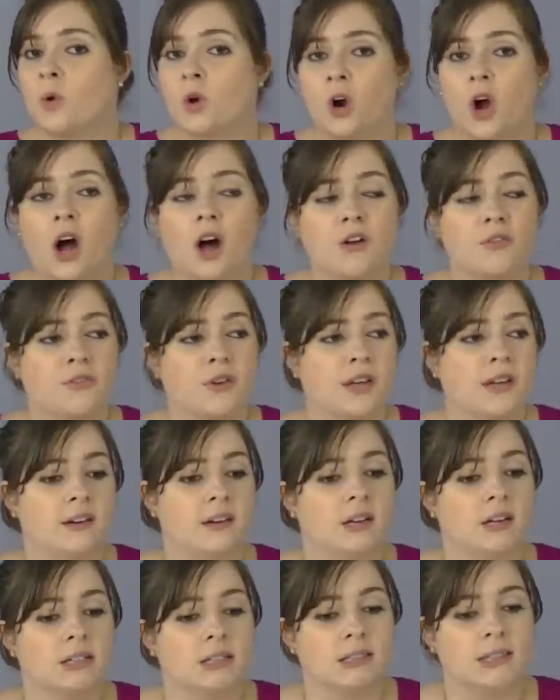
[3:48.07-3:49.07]
more
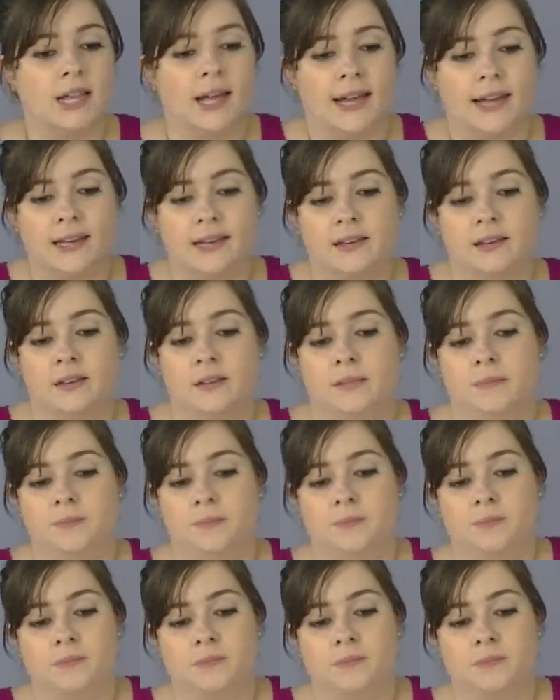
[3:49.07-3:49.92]
often, like